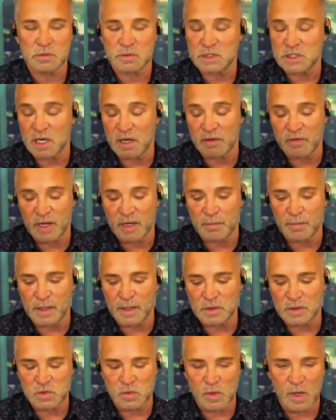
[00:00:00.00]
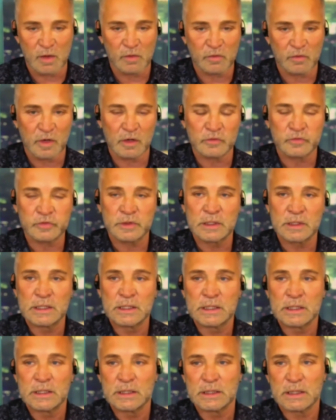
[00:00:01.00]
which I've had about 12 of,
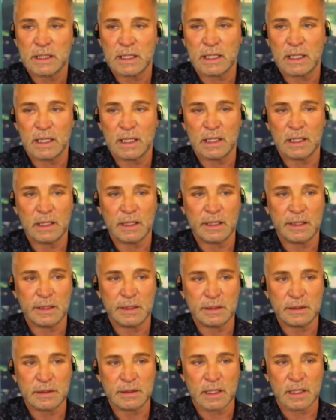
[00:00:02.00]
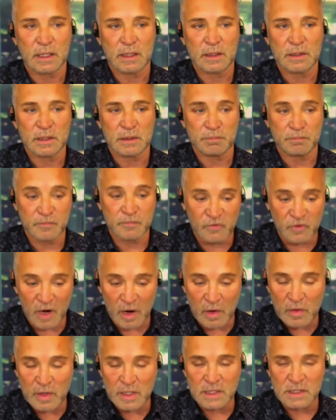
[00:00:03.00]
and the
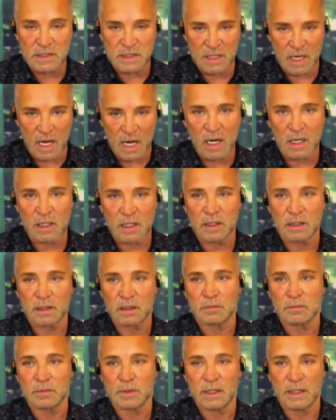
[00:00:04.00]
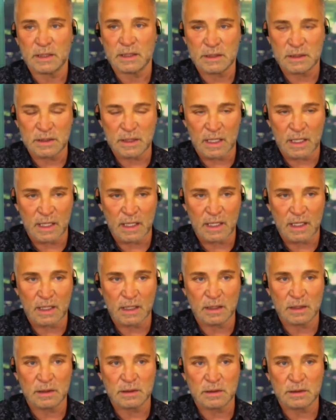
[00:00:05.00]
very dark and
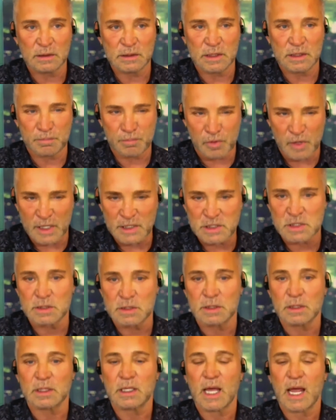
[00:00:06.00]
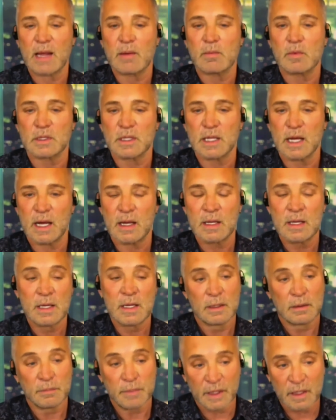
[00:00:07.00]
depression that came with that.
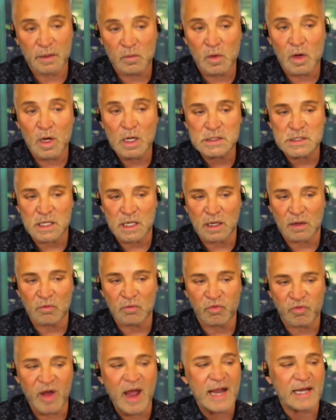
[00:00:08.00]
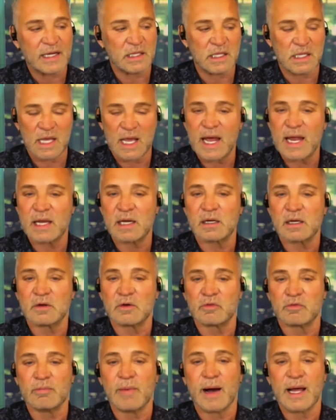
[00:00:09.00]
But it was, in fact, the end
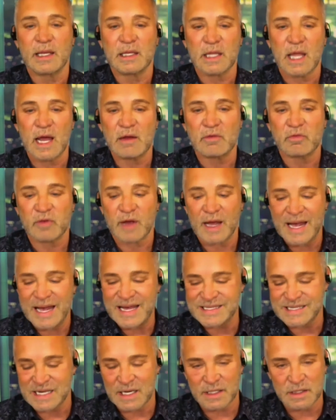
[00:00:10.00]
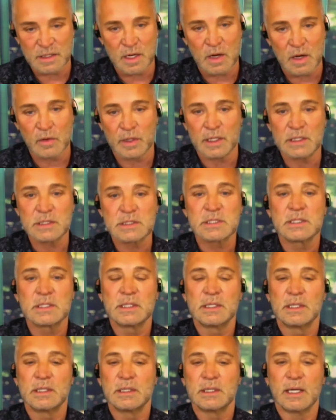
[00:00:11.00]
of my life as I'd known it.
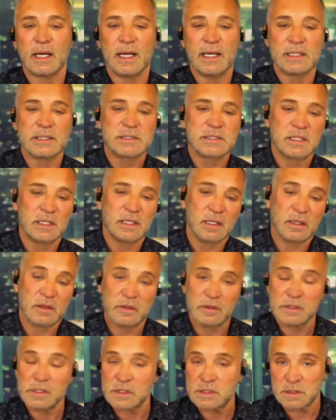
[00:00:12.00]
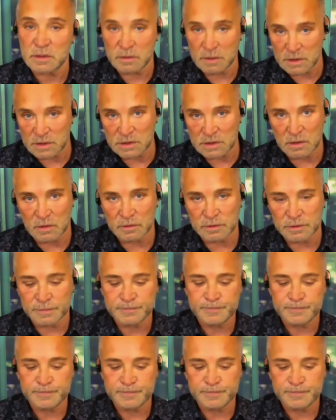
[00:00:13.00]
at 32 years old.